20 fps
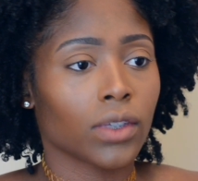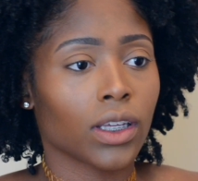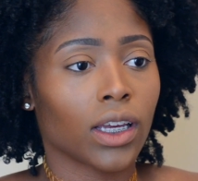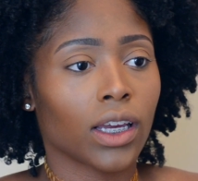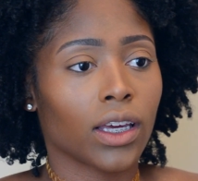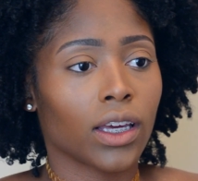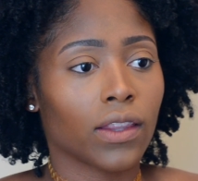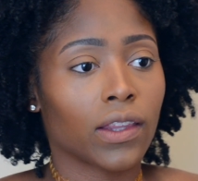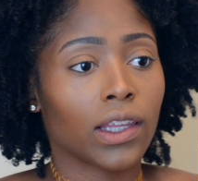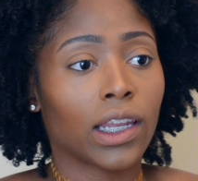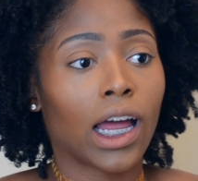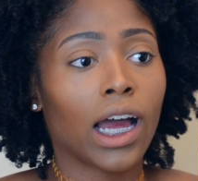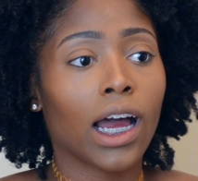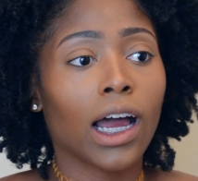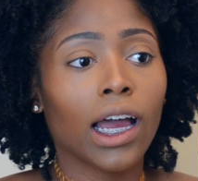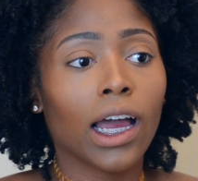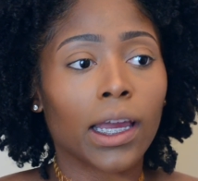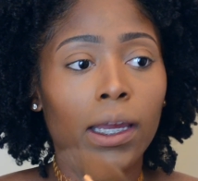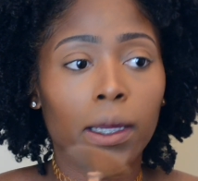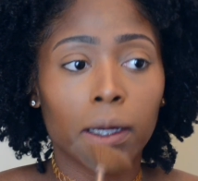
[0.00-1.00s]
And then
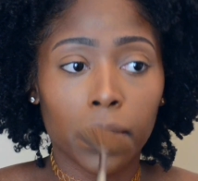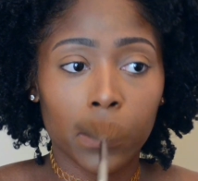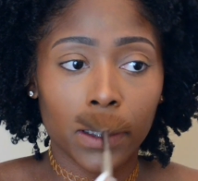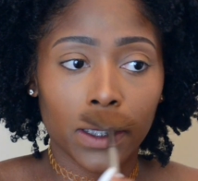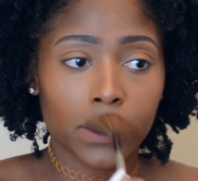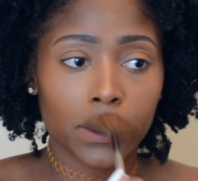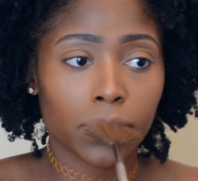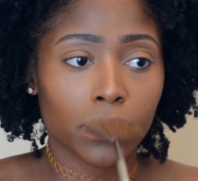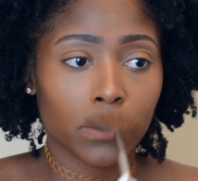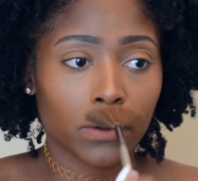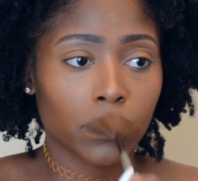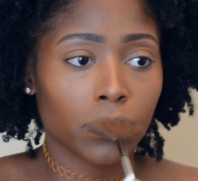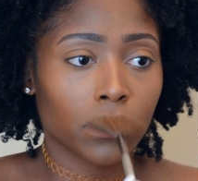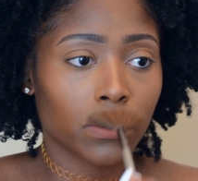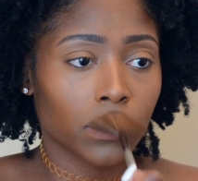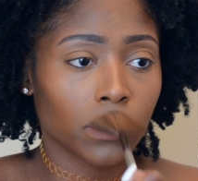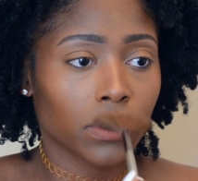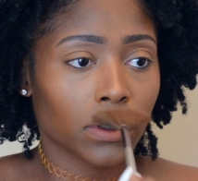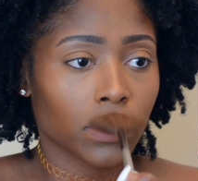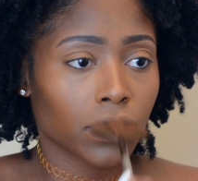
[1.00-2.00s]
I like to
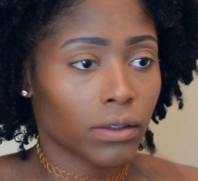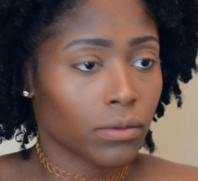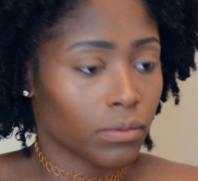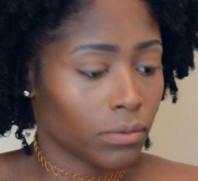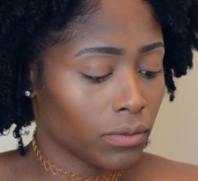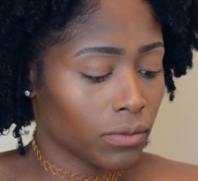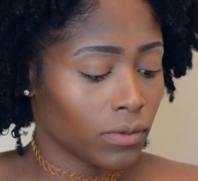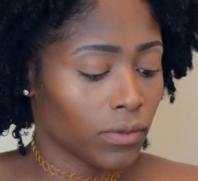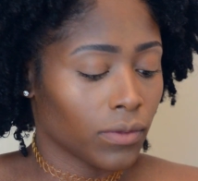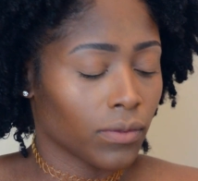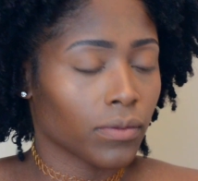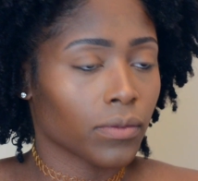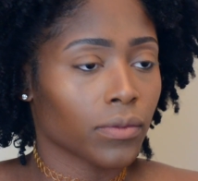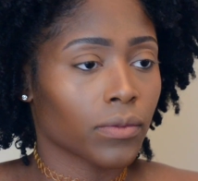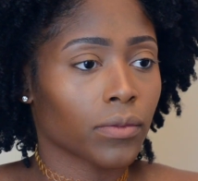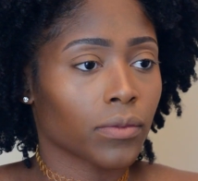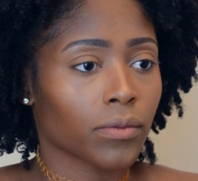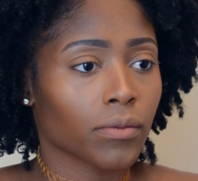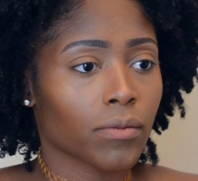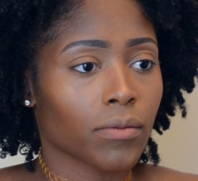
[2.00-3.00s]
do
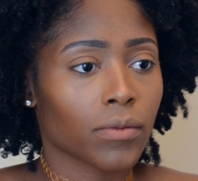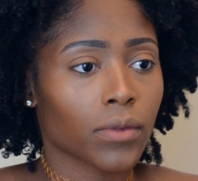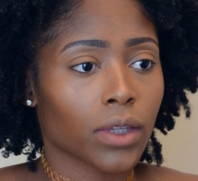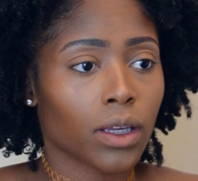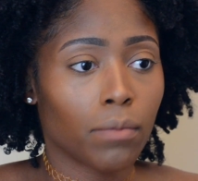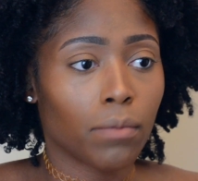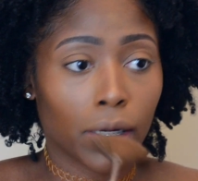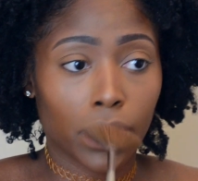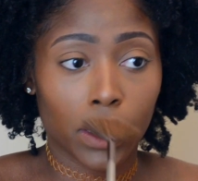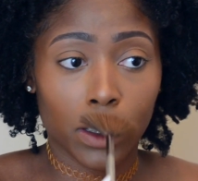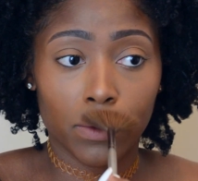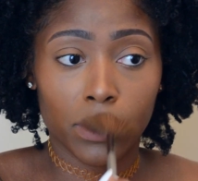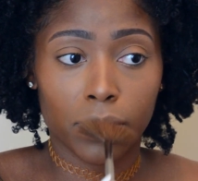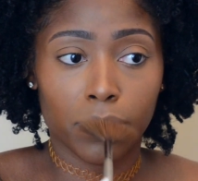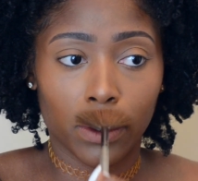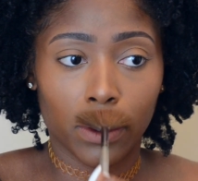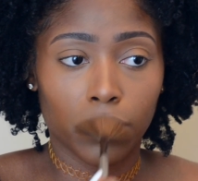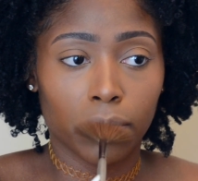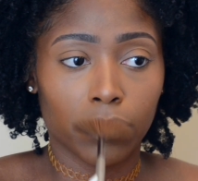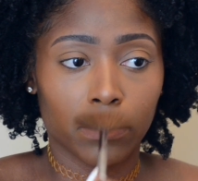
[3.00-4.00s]
my cupid's
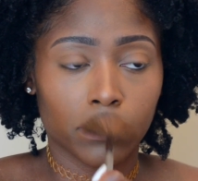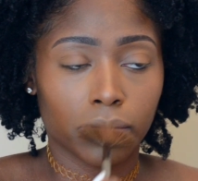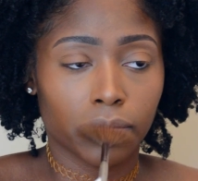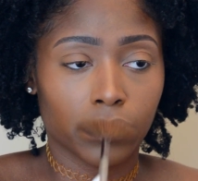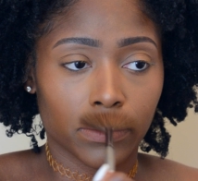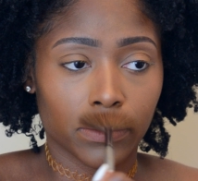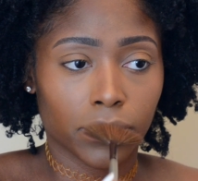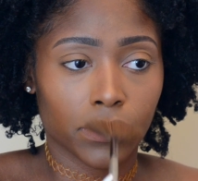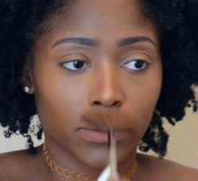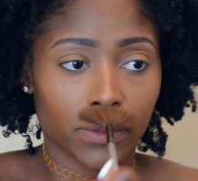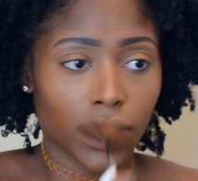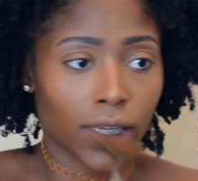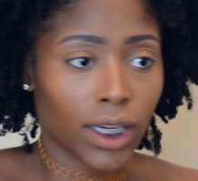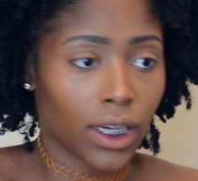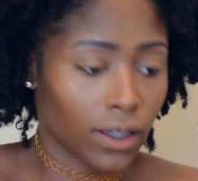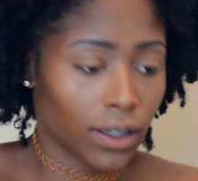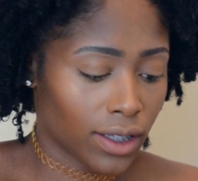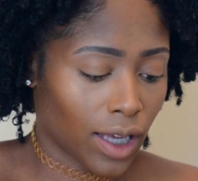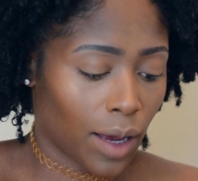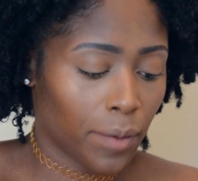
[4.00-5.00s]
bow
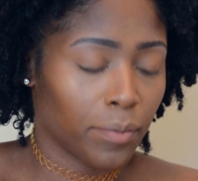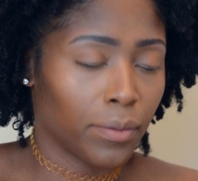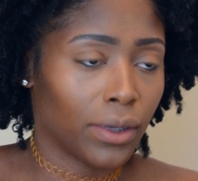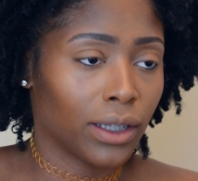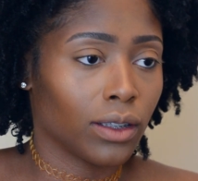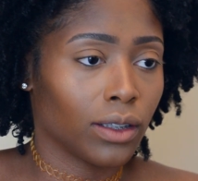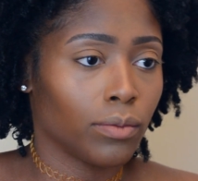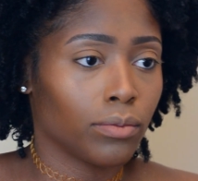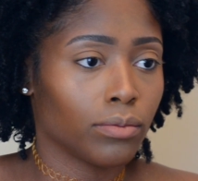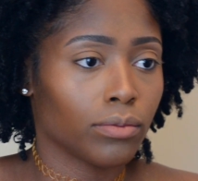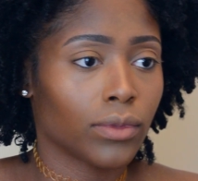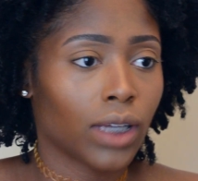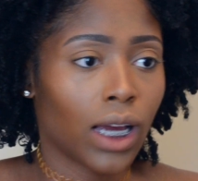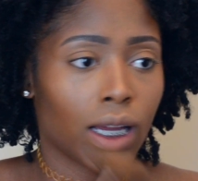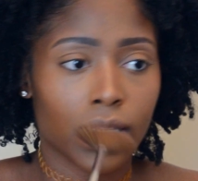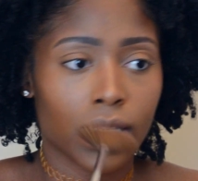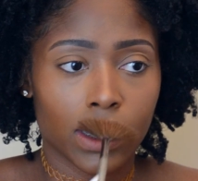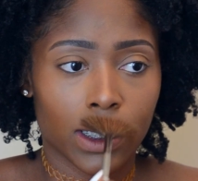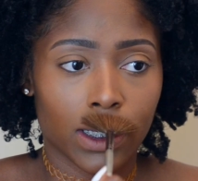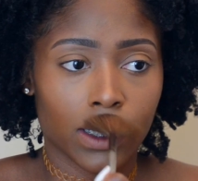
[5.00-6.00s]
and the top of my lip. I
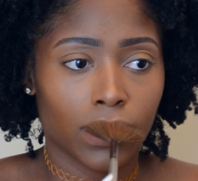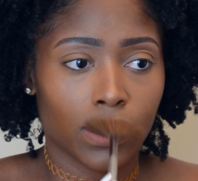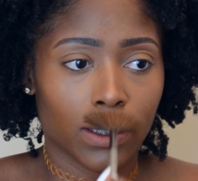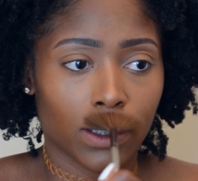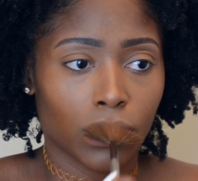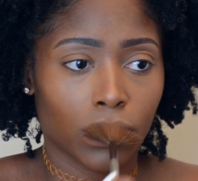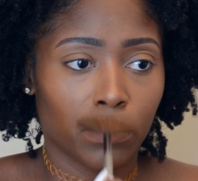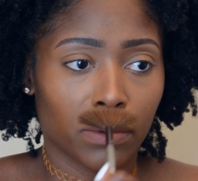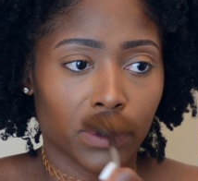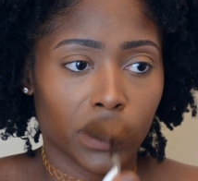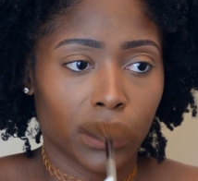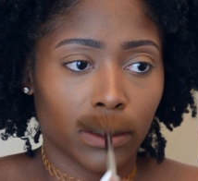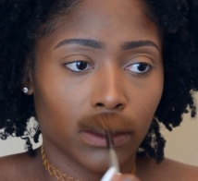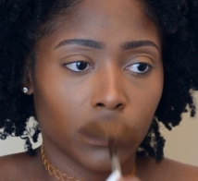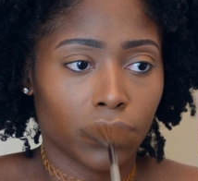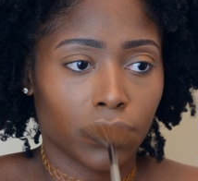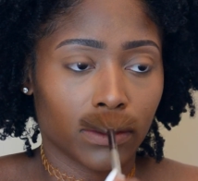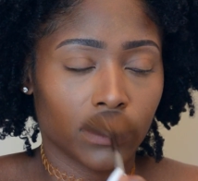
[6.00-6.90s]
just think it looks so pretty.